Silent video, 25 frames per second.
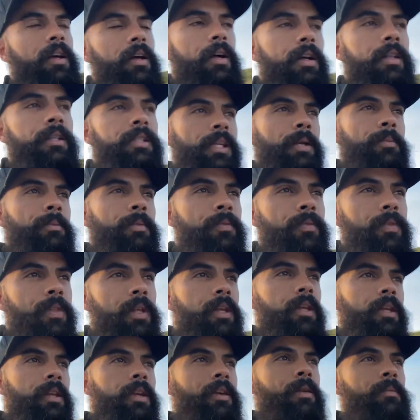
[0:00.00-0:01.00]
some of
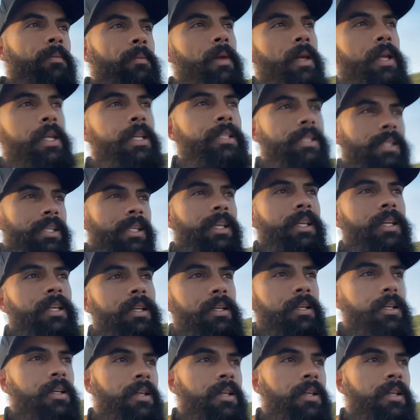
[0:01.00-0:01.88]
the amazing,